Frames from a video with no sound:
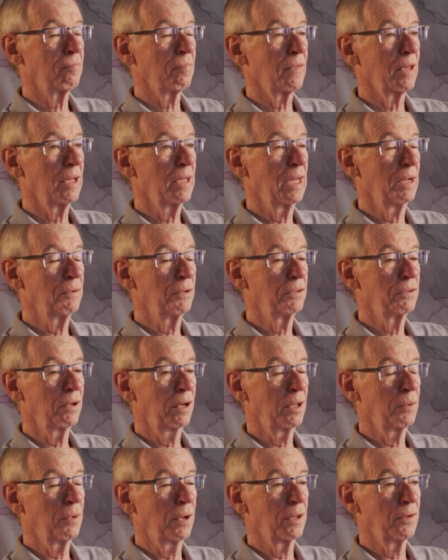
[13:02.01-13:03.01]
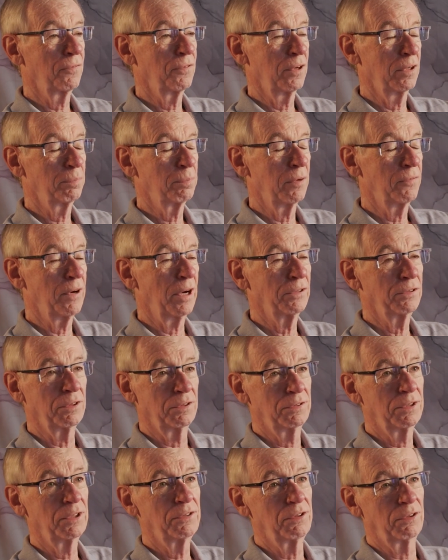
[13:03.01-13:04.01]
it was really one of the first professional
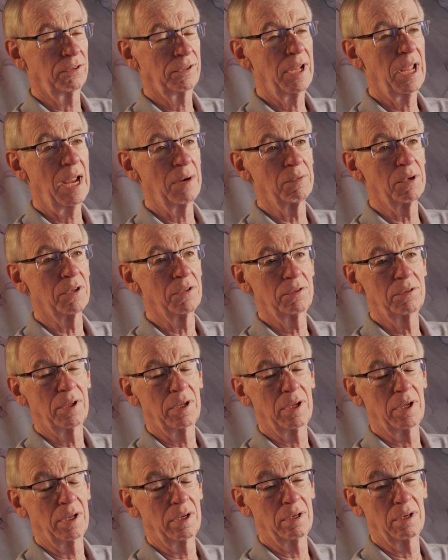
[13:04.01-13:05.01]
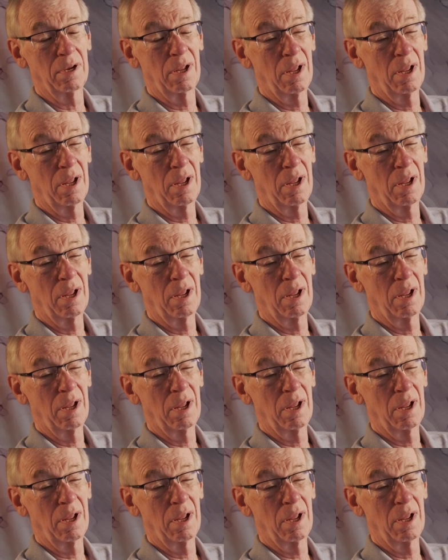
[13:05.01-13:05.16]
digital cameras, and